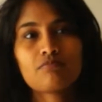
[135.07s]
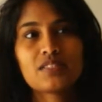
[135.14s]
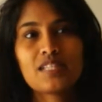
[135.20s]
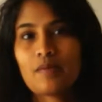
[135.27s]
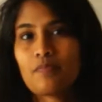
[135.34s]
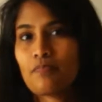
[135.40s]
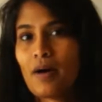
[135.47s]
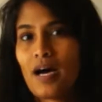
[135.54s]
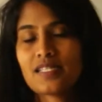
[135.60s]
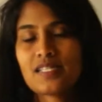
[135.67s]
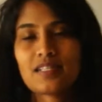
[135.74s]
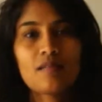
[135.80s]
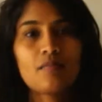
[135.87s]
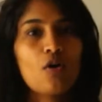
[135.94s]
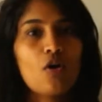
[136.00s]
say
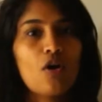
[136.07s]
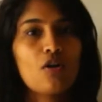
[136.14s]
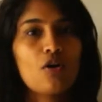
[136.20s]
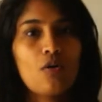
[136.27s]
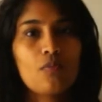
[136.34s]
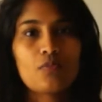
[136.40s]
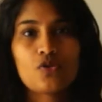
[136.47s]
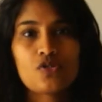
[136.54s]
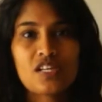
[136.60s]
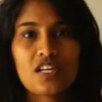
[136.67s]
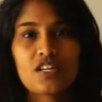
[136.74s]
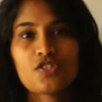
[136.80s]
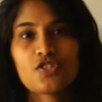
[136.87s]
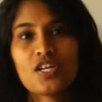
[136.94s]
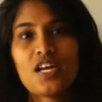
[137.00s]
passing the ball or
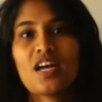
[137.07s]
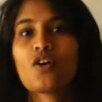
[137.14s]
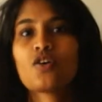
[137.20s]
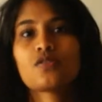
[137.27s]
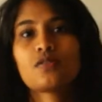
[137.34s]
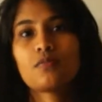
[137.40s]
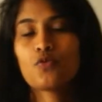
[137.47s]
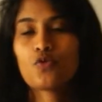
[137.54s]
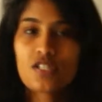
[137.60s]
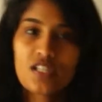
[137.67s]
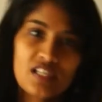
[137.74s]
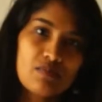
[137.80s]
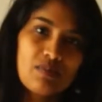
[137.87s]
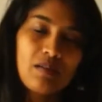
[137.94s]
musical chair because the music is